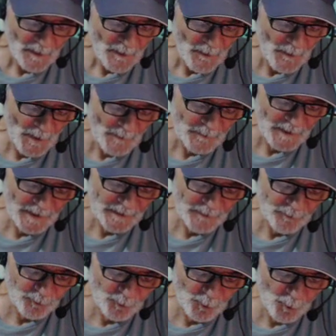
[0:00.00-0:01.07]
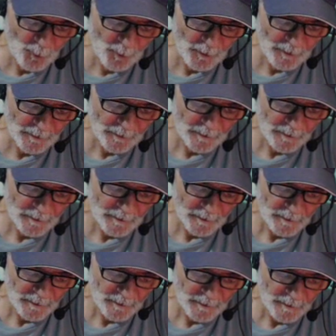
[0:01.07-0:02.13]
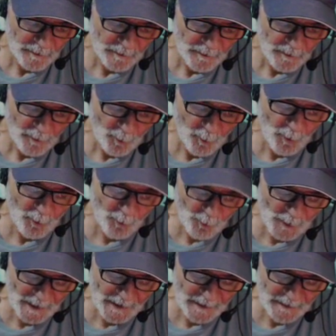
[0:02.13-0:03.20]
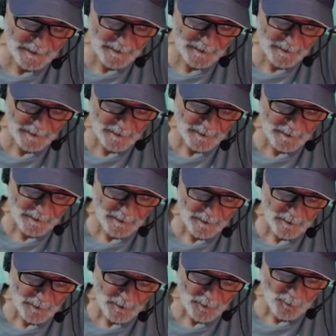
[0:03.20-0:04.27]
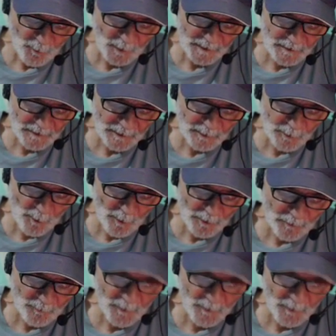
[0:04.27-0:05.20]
Them that endure will reign with the Lord.